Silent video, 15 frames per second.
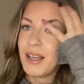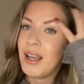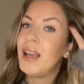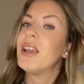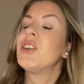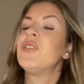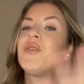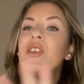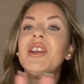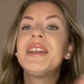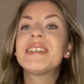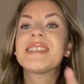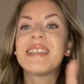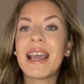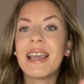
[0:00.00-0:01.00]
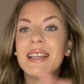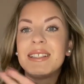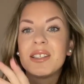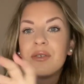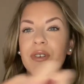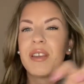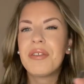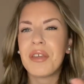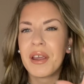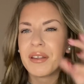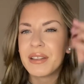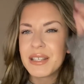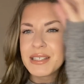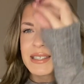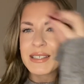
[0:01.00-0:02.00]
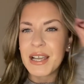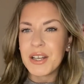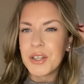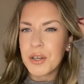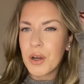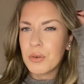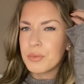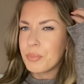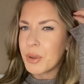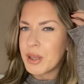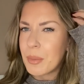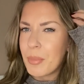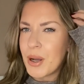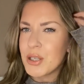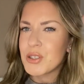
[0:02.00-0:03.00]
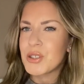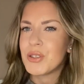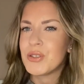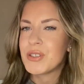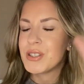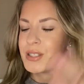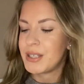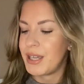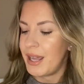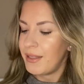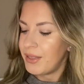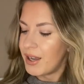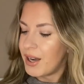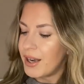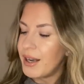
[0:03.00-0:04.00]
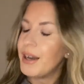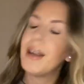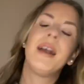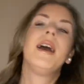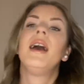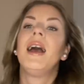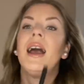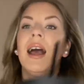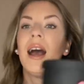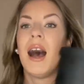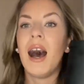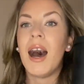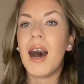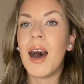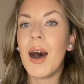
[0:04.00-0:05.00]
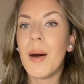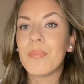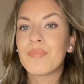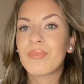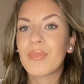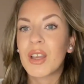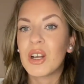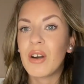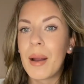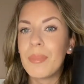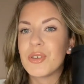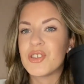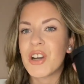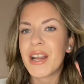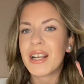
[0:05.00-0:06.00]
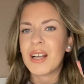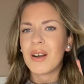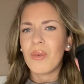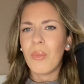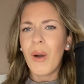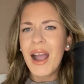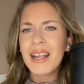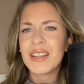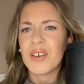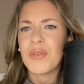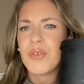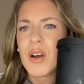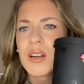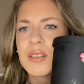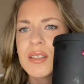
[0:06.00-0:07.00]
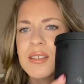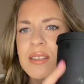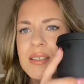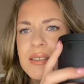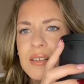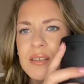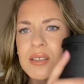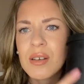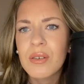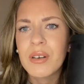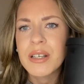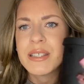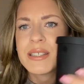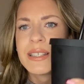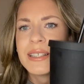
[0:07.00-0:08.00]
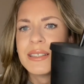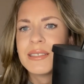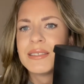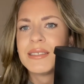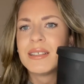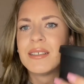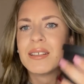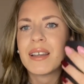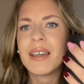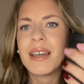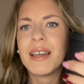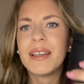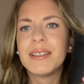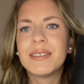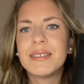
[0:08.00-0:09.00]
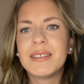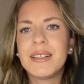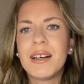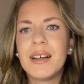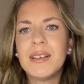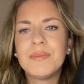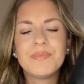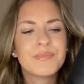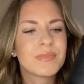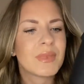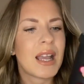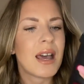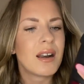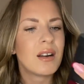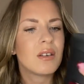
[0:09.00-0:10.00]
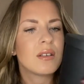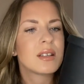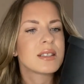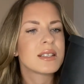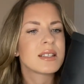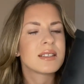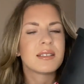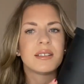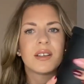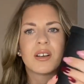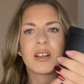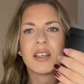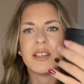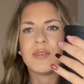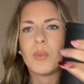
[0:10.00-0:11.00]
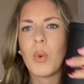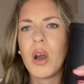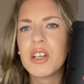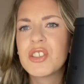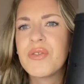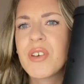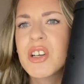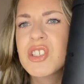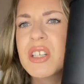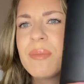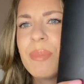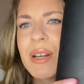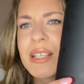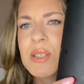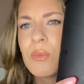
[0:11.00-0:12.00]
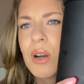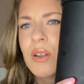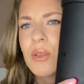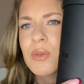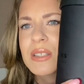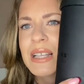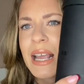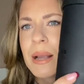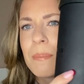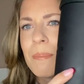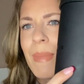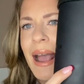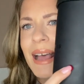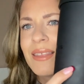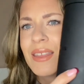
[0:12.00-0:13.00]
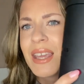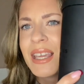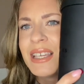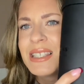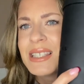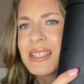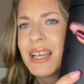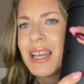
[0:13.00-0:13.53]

If you need a second to rethink this and, you know, put the puzzles in there, um, grab a drink. Why the fuck does this look so greasy? Okay, um, I don't know because it's literally washed freshly, but it's one of those like matte thingies.